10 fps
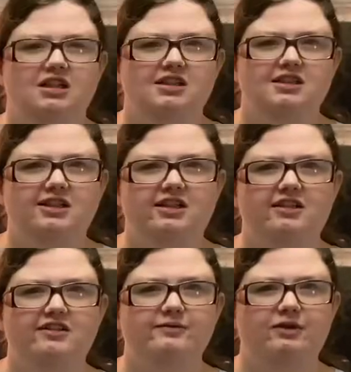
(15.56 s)
So
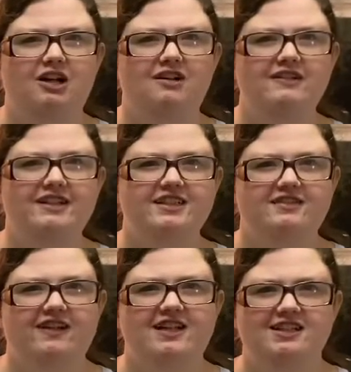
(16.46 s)
tomorrow is
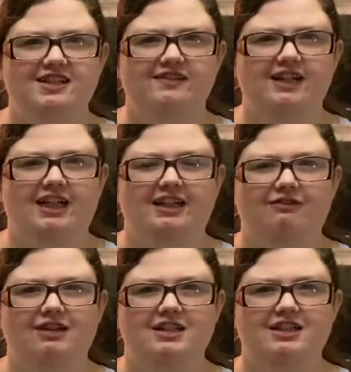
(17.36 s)
Thanksgiving,
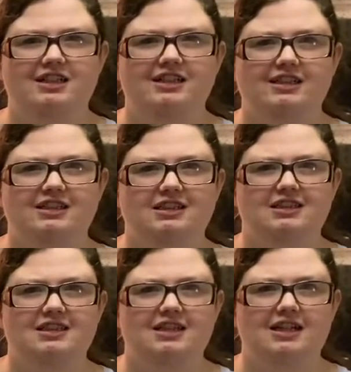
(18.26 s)
which is
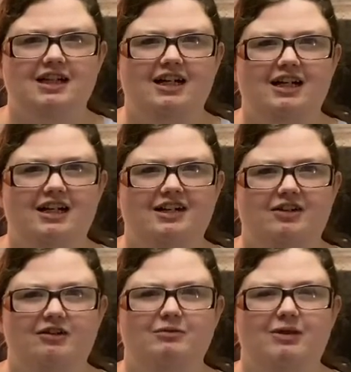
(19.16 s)
a
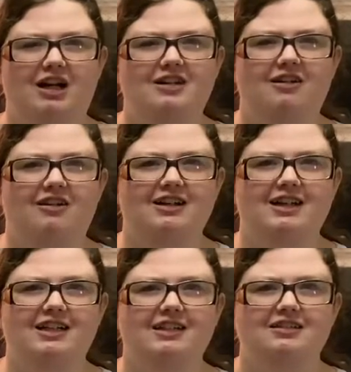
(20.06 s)
American
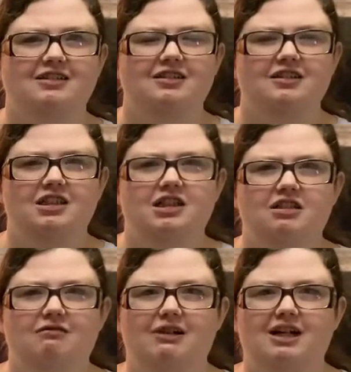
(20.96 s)
holiday,
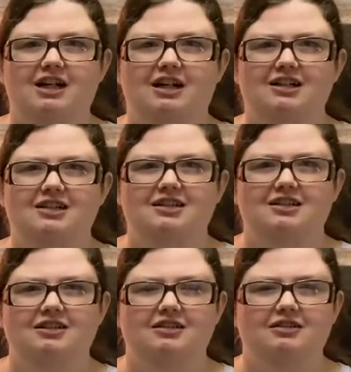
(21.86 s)
where
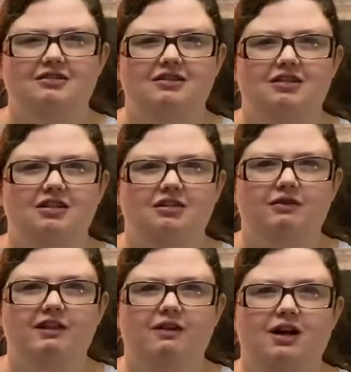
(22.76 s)

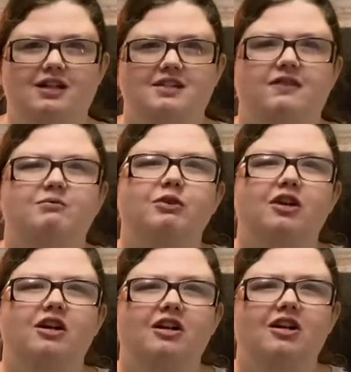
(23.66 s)
we watch
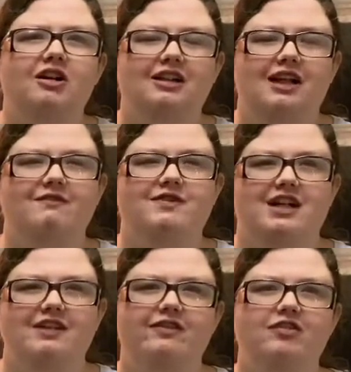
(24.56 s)
football, have
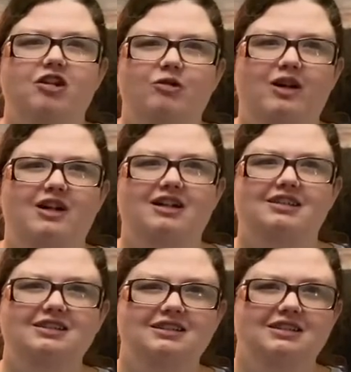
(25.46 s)
giant food coma,
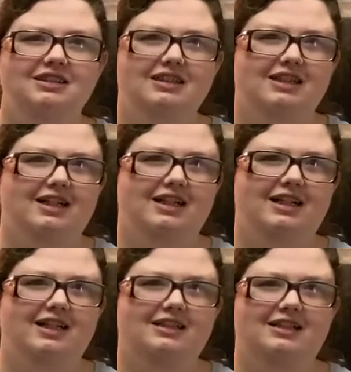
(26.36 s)

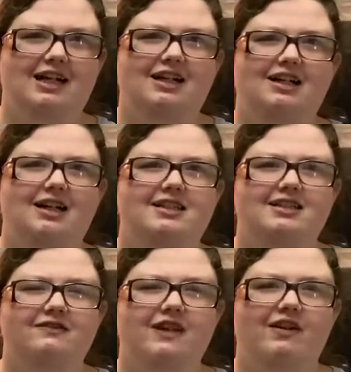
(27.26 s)
and gather as
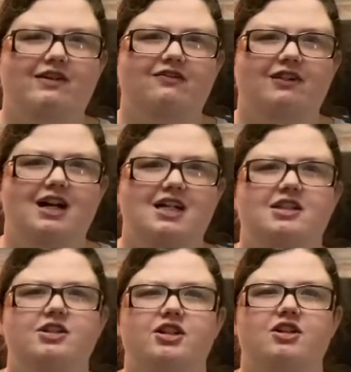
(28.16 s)
family and friends to
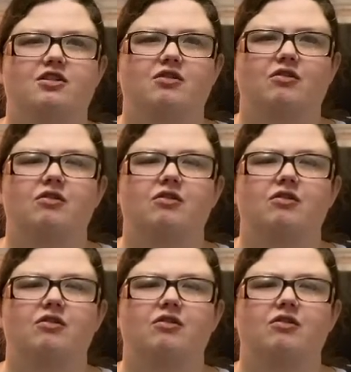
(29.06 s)
show